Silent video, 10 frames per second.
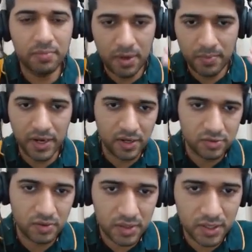my brain
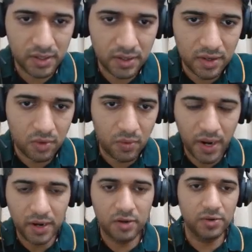is already
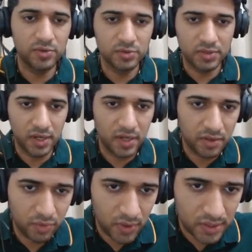wired to use
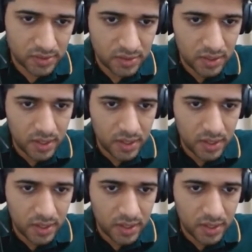relative URLs.